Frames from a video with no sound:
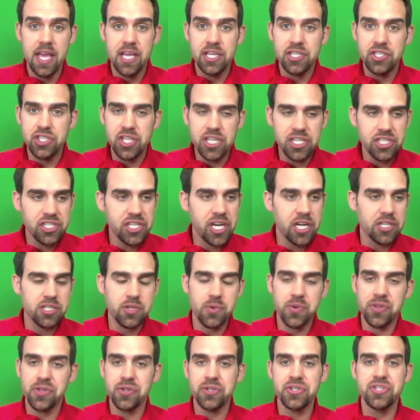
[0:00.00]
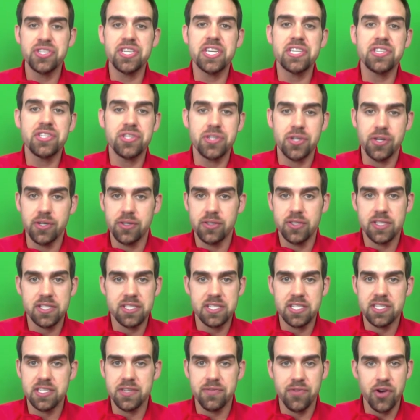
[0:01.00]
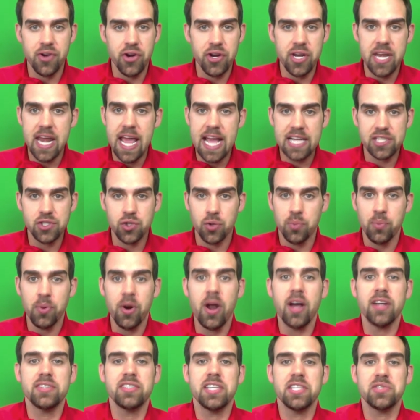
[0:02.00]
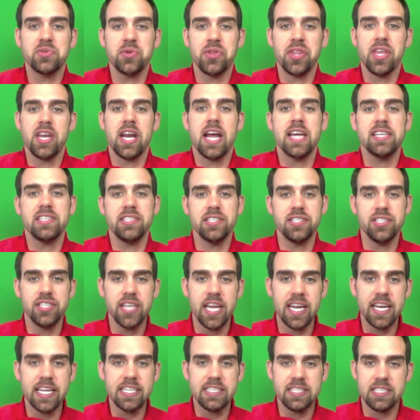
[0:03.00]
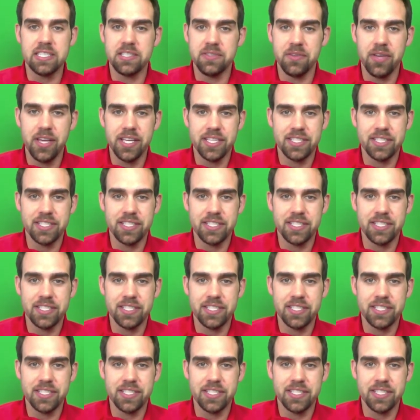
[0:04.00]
She shares it with her sister. It's a very natural process within Isagenix.